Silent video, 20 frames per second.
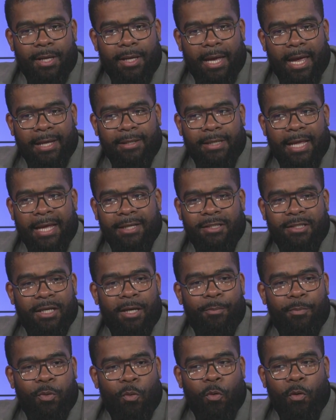at at
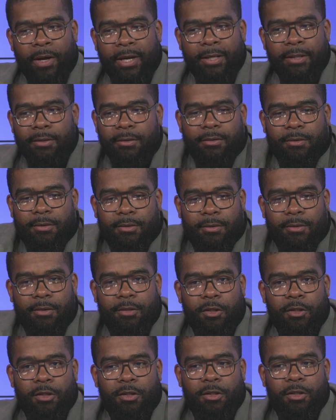some point
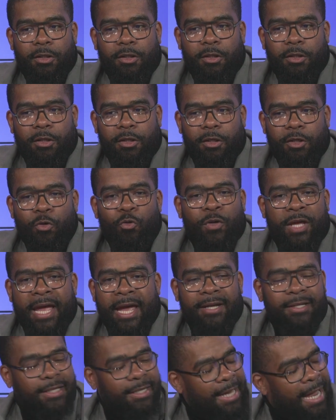you
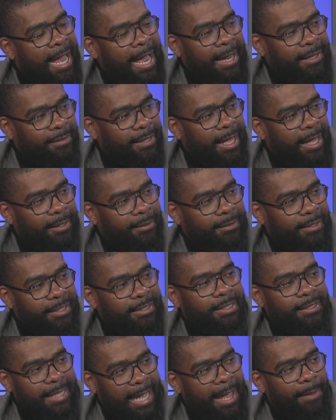can't deny that
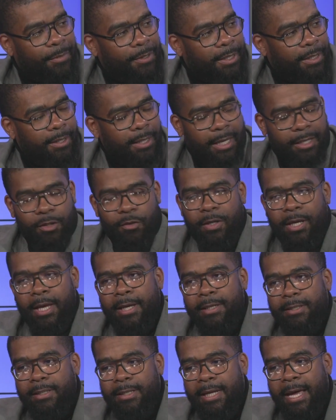this is happening and you
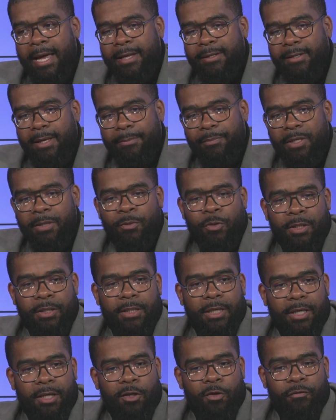can't deny that people need
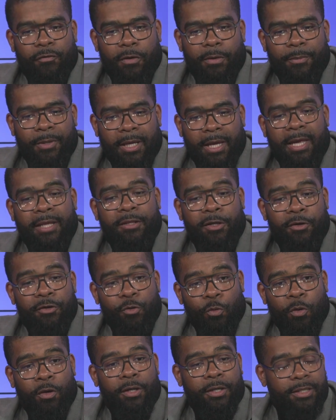to heal from it and there's
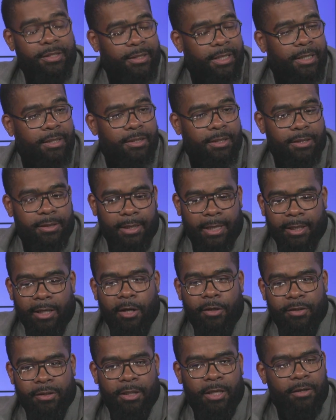organizations like
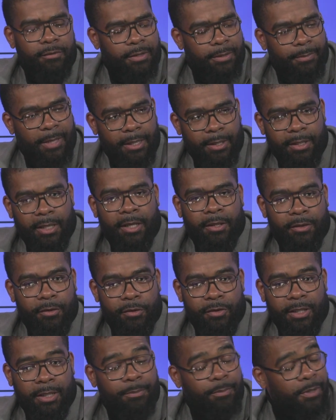ourselves and many
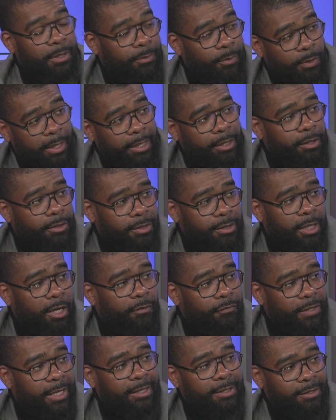others and people like
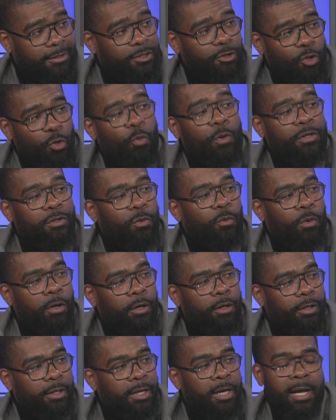yourself that's doing the
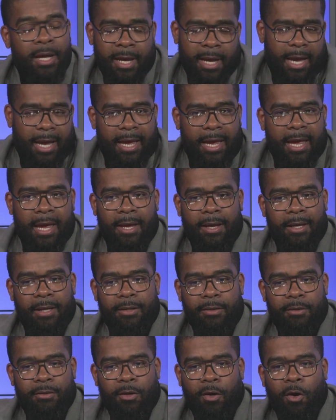work
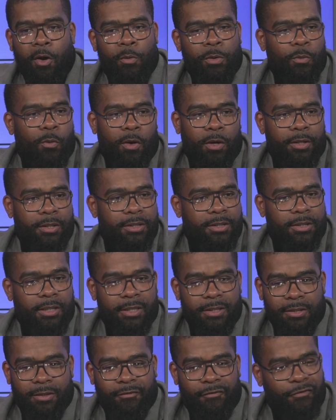and all we want is
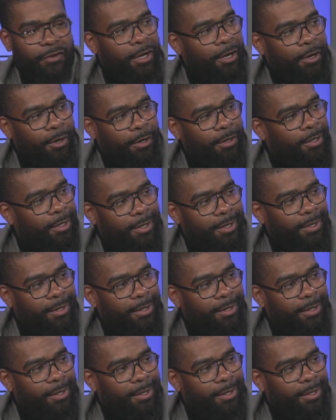just a fair